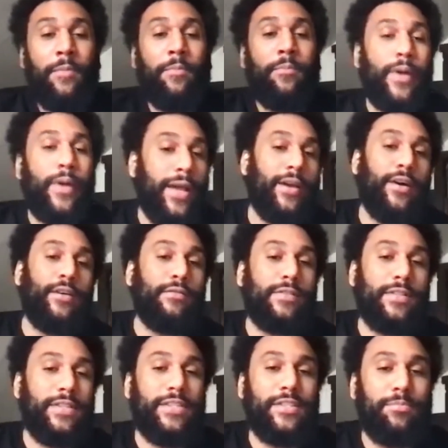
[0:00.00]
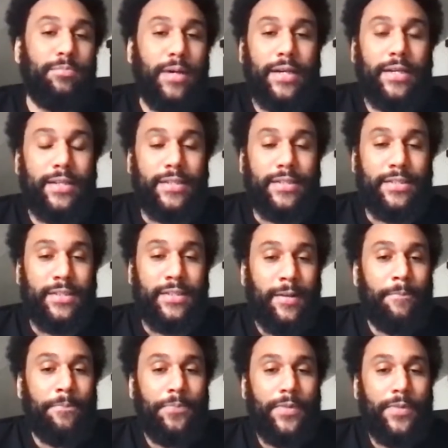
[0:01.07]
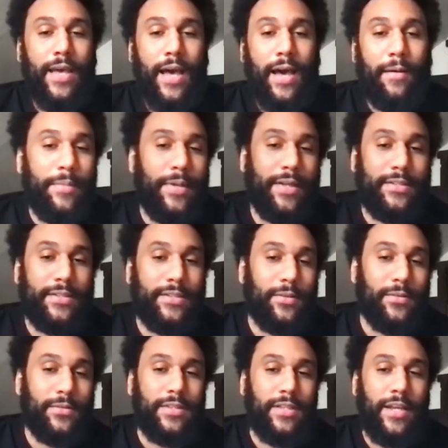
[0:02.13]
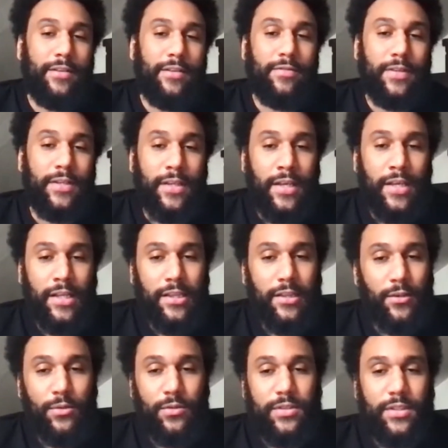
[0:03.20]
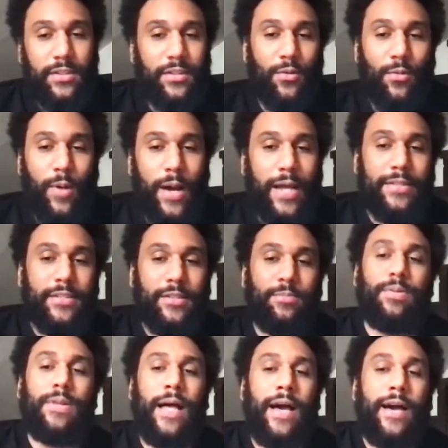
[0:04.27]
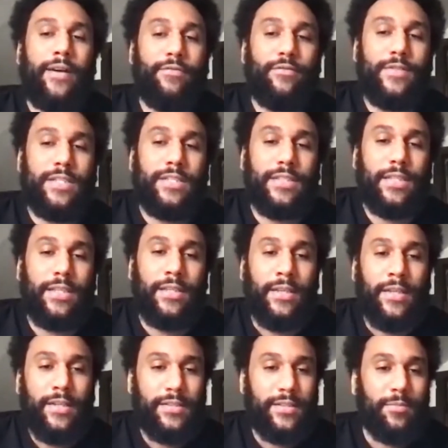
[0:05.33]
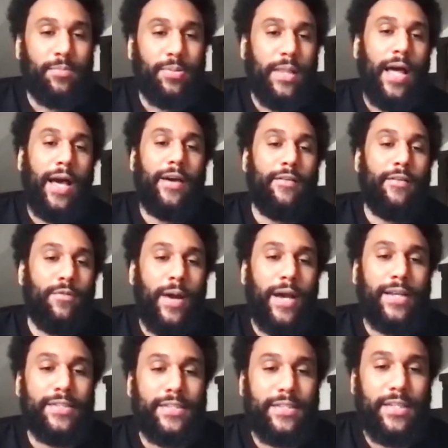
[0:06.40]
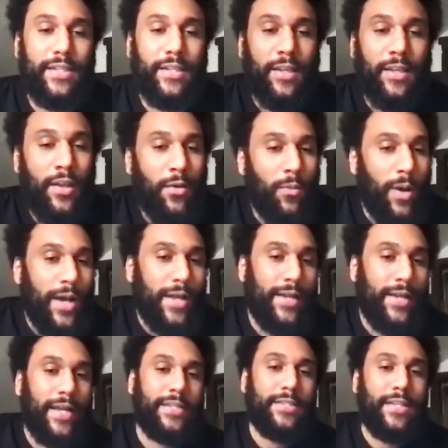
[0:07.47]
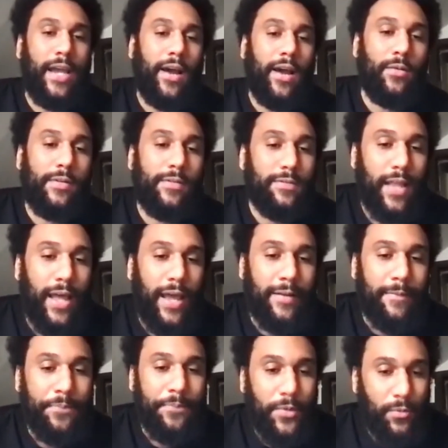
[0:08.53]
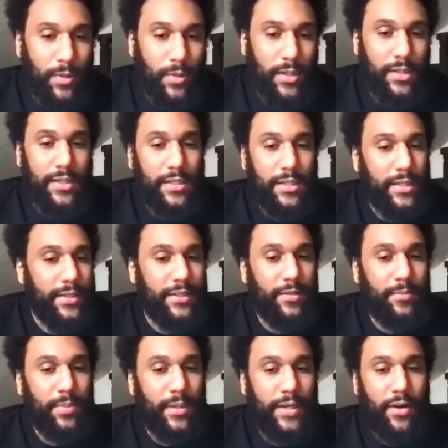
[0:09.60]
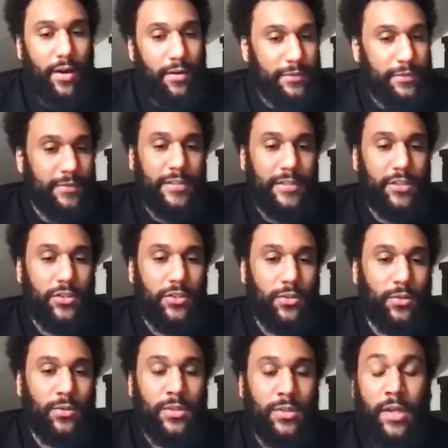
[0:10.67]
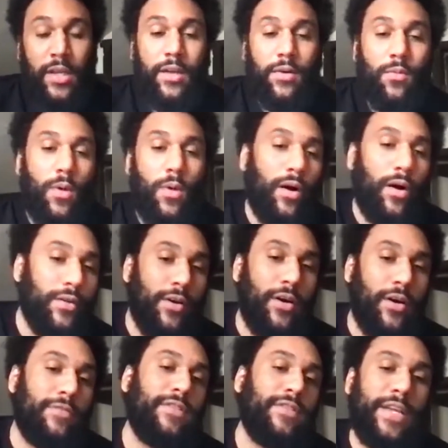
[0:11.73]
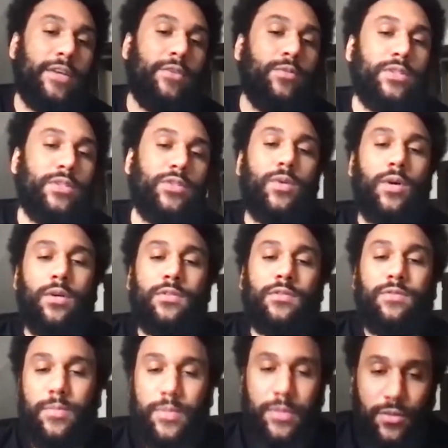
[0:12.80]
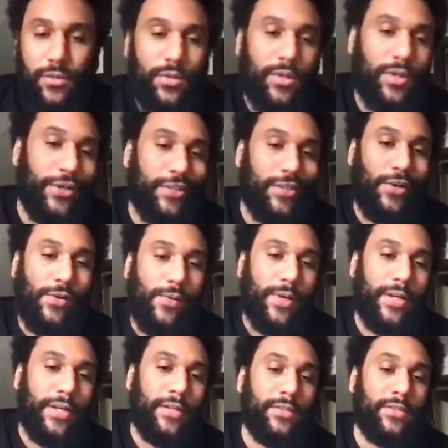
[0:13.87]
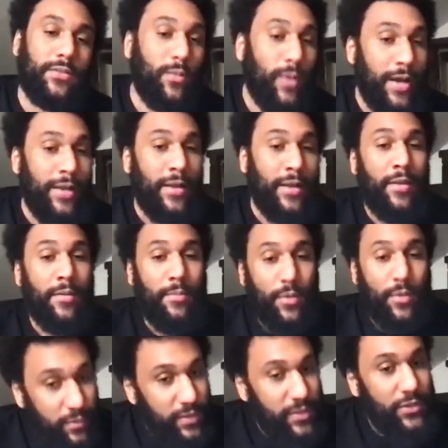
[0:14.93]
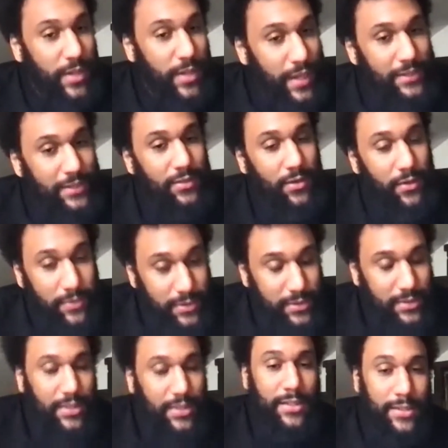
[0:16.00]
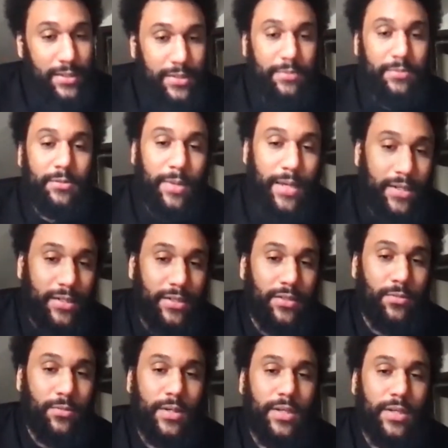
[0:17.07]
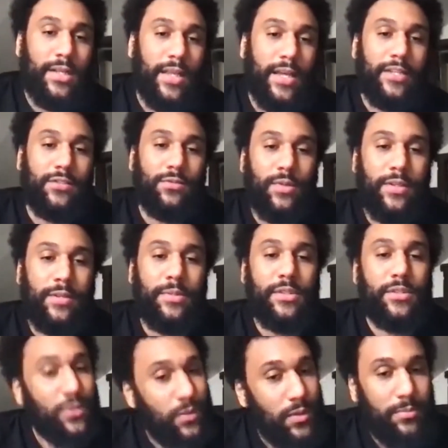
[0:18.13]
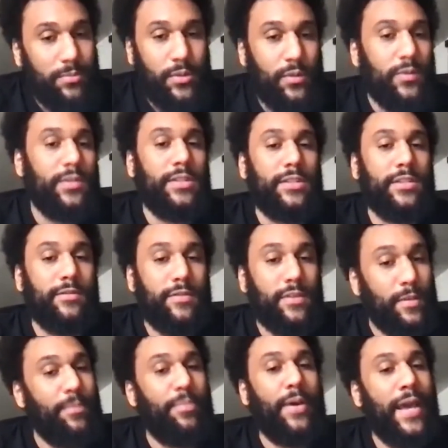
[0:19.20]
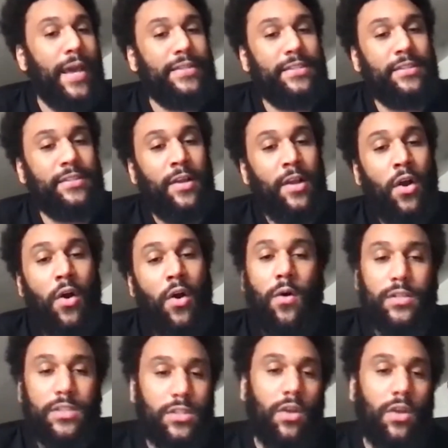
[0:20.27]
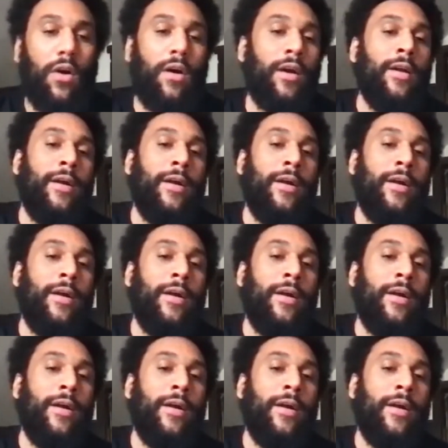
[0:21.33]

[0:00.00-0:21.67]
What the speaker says: Pray over these buckets, comment on slavery, loosen the white supply of whiskey, supply of white city. Why not shower with light? Really clean the blood off of your shoes and walled off language quotes from the newer undergrounds. The white movie drags on a ton of limbs made into one glass rim into a music of compassion or a star